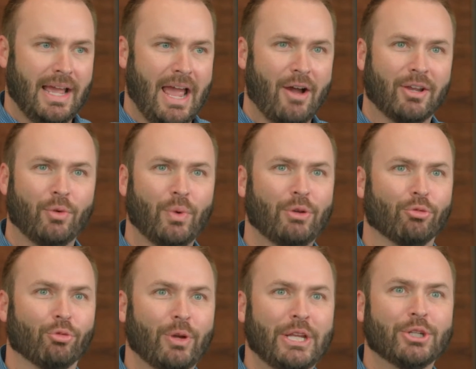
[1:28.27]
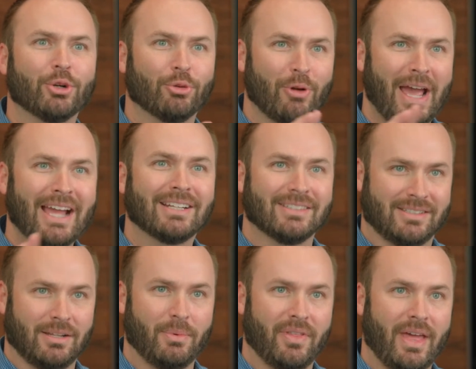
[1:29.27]
How can we redirect
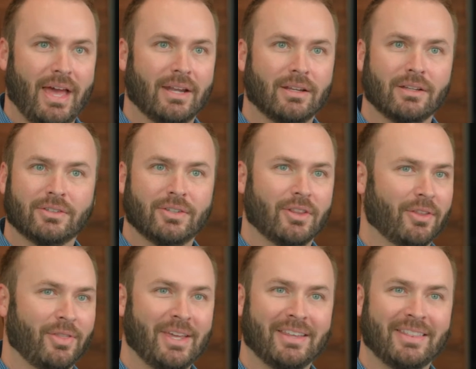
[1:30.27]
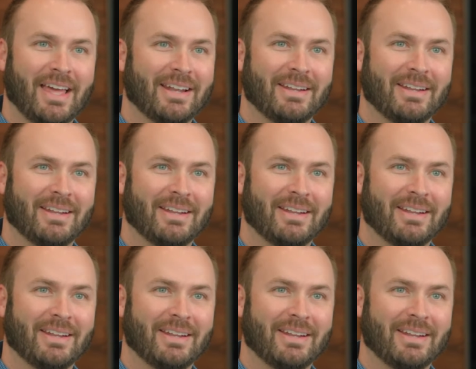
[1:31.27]
some of that to the thing